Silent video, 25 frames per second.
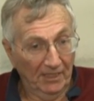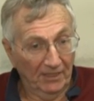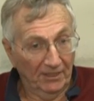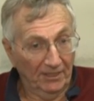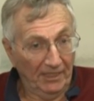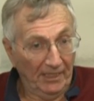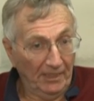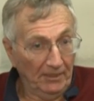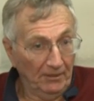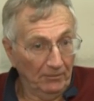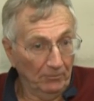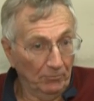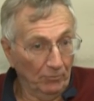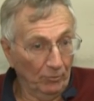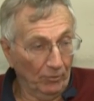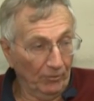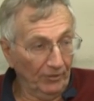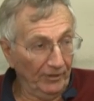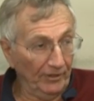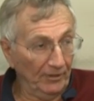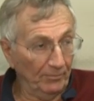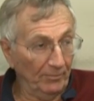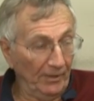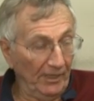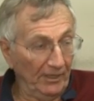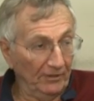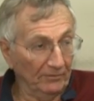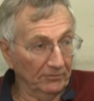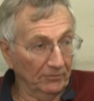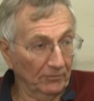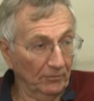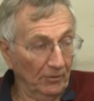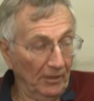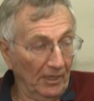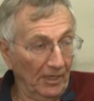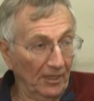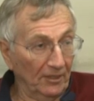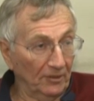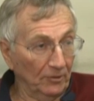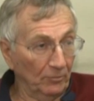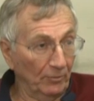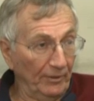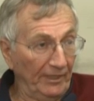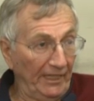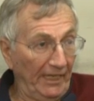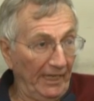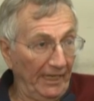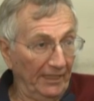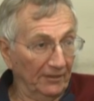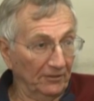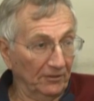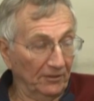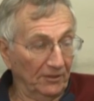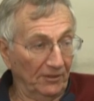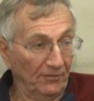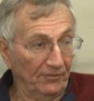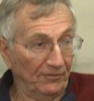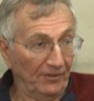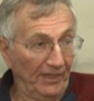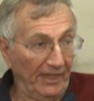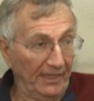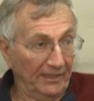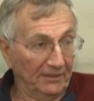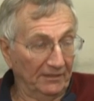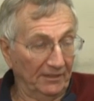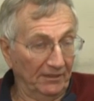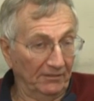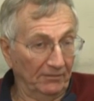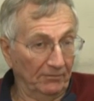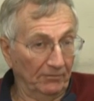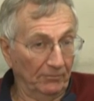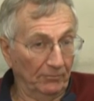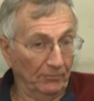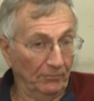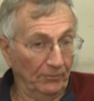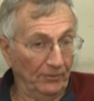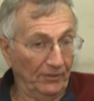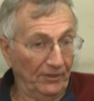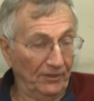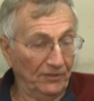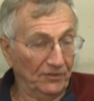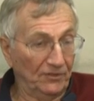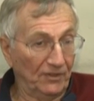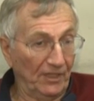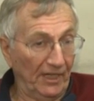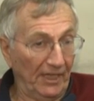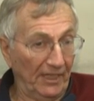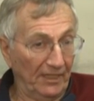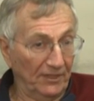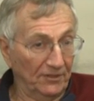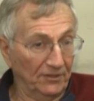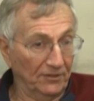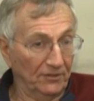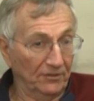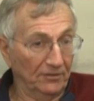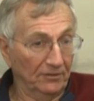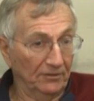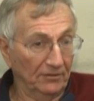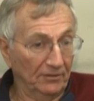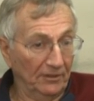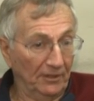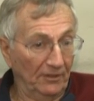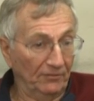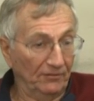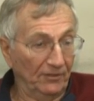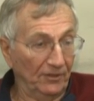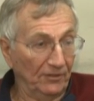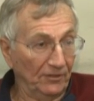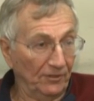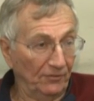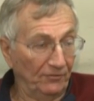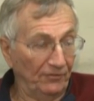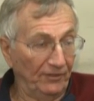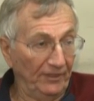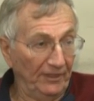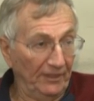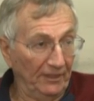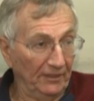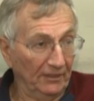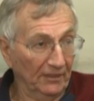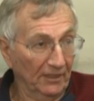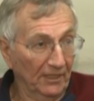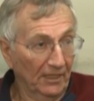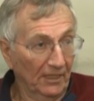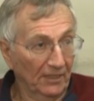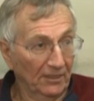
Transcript: they worry about how do we handle the fact that when these guys, if they're defeated,